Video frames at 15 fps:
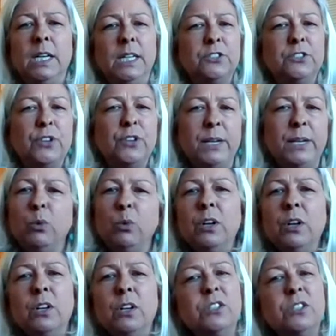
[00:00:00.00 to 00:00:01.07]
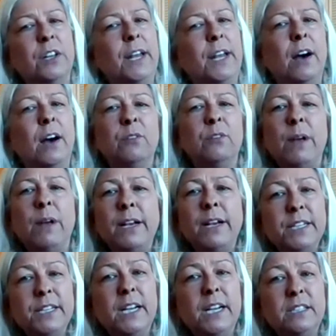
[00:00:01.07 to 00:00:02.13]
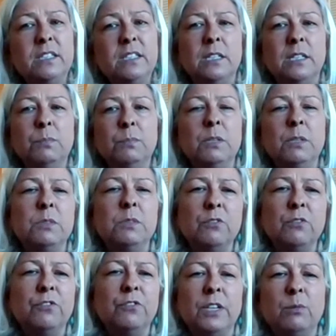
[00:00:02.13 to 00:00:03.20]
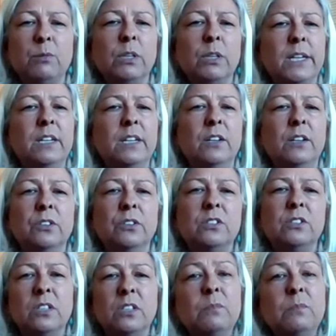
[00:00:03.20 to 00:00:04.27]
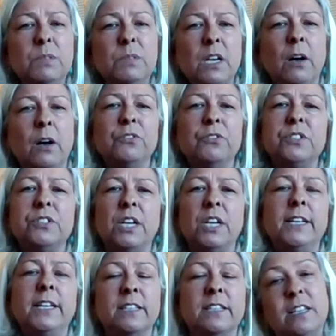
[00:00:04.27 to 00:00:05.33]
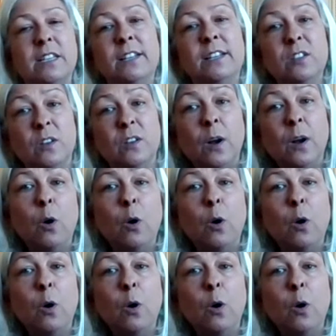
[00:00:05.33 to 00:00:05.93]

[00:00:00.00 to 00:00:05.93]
Uh, train workers on how to recognize the symptoms of heat related illness in themselves and the signs in their